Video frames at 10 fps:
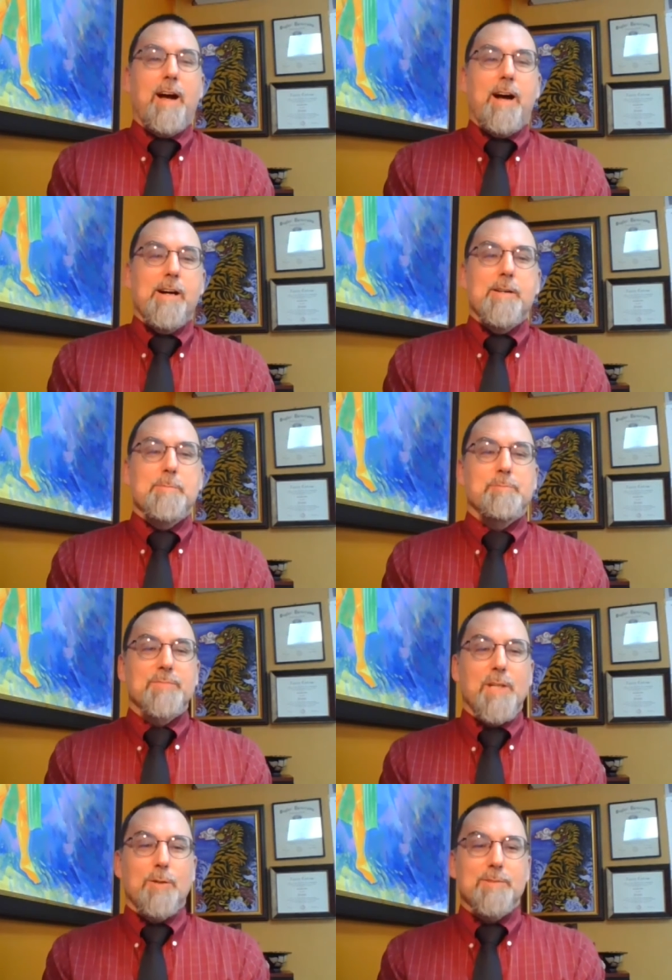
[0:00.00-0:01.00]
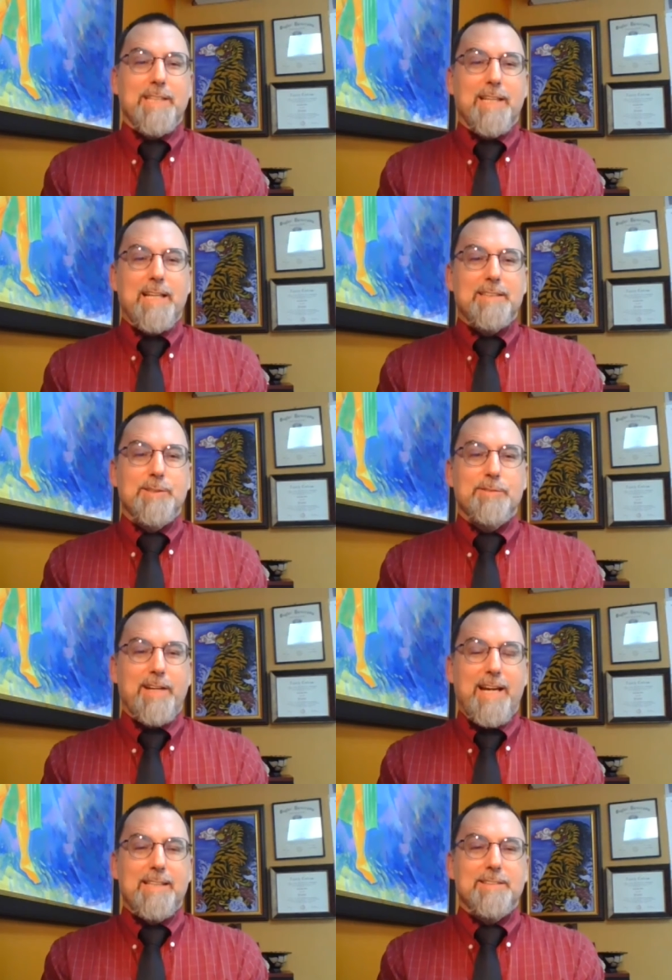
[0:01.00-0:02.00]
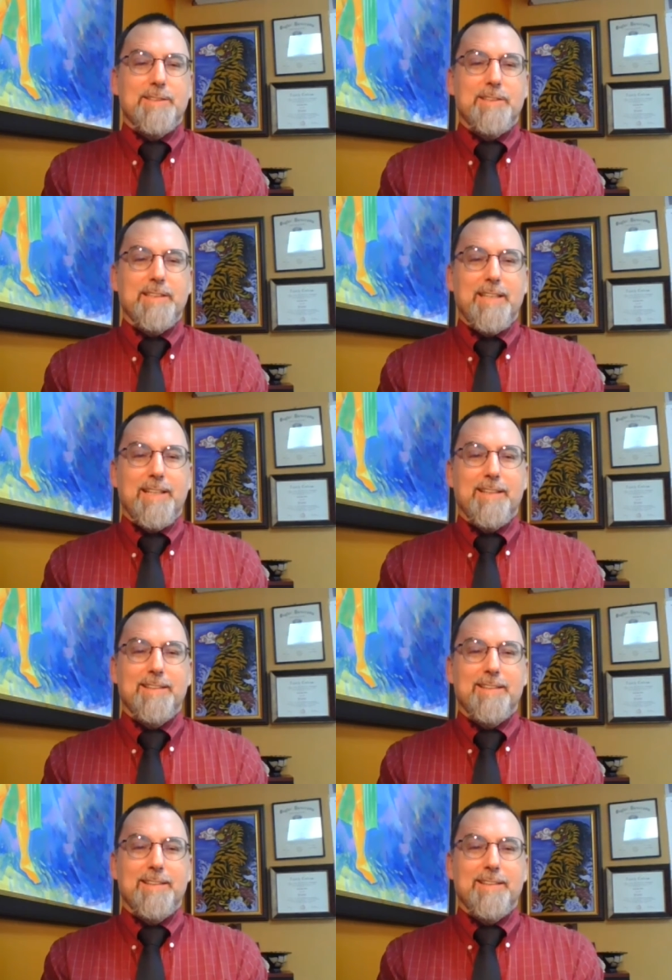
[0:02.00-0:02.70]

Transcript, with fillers: Um, don't say that too fast, or you get.